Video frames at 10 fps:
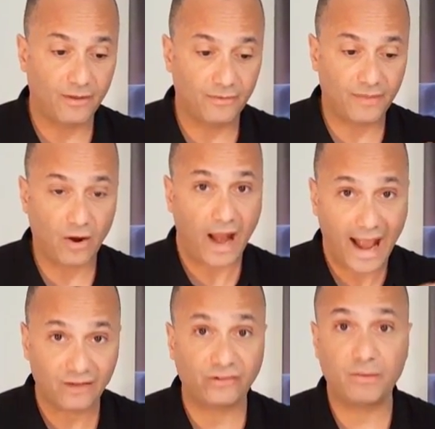they're
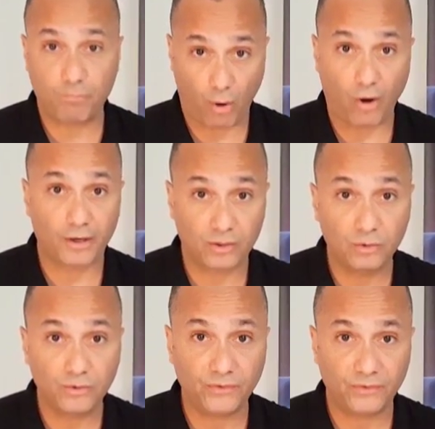actually
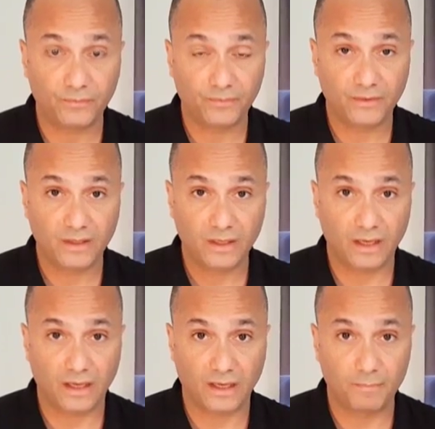particles,
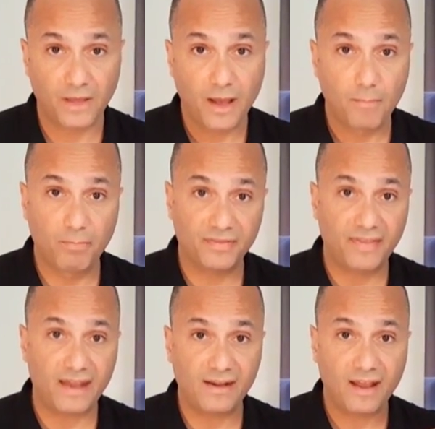but
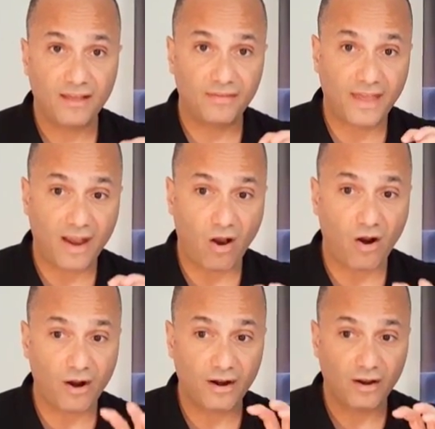then they
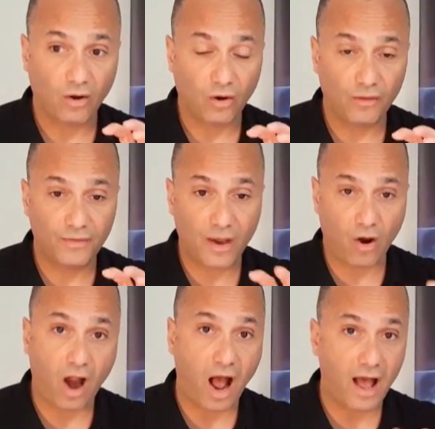are
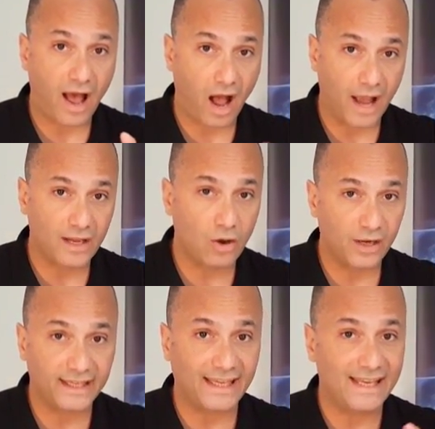
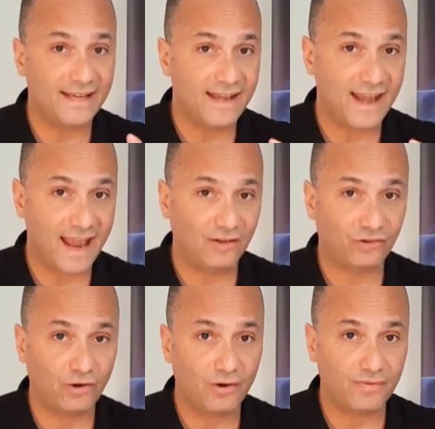ionic in
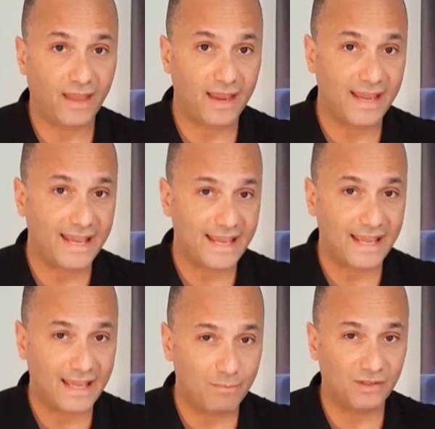nature. They
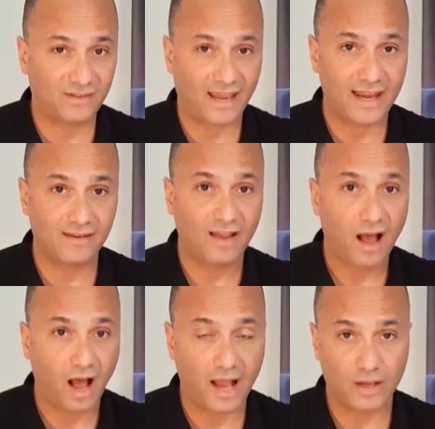imitate
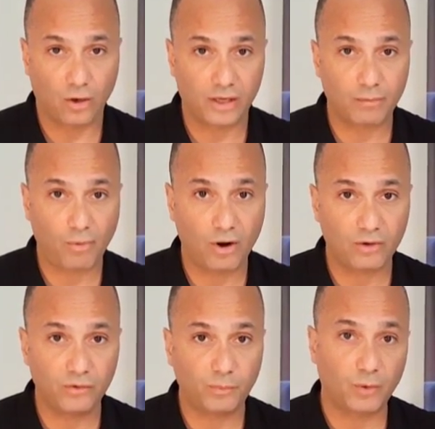ionic
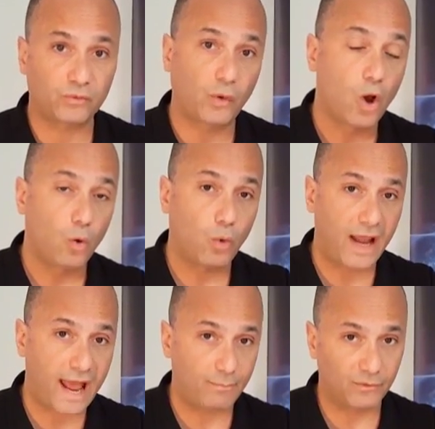particles because what
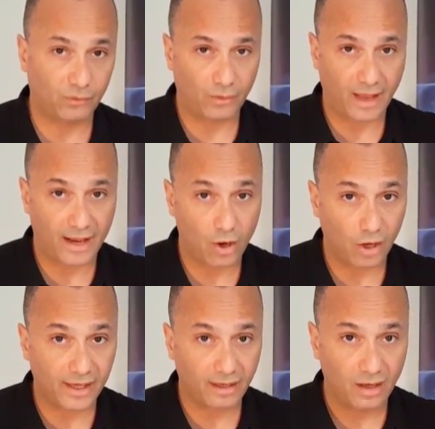happens with
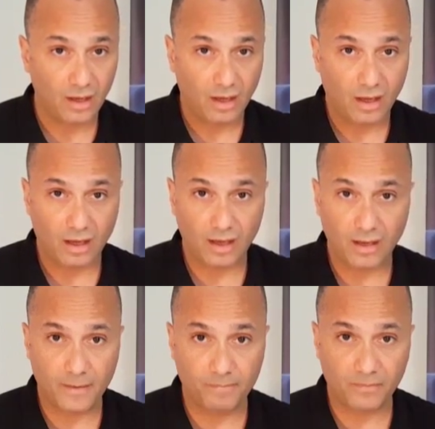ionic
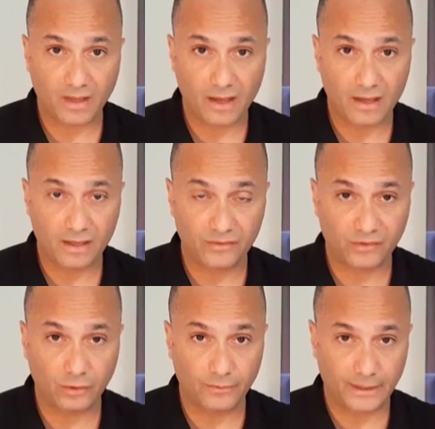
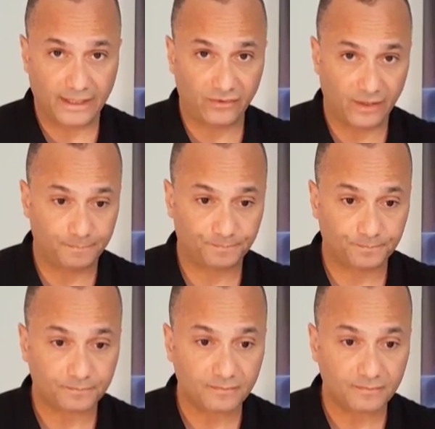silver is that